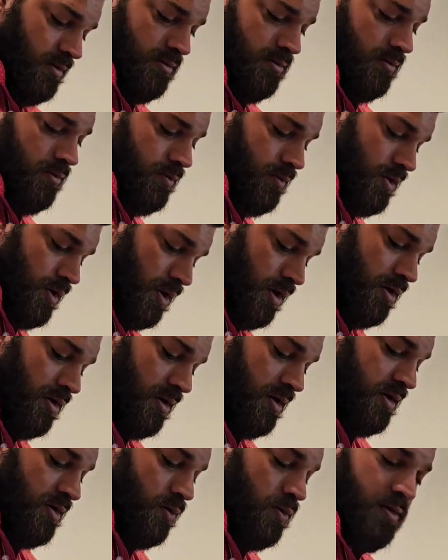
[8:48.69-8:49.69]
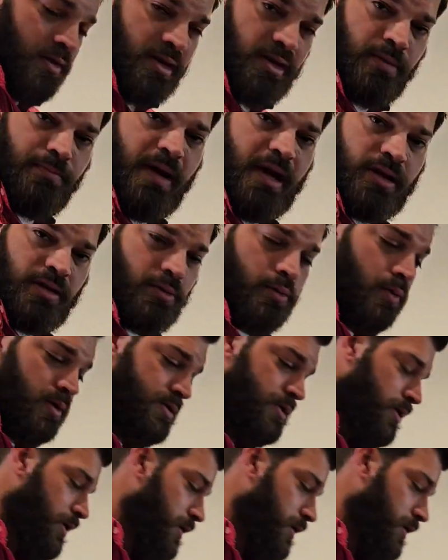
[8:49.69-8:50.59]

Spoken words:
You go to the store, this is basically what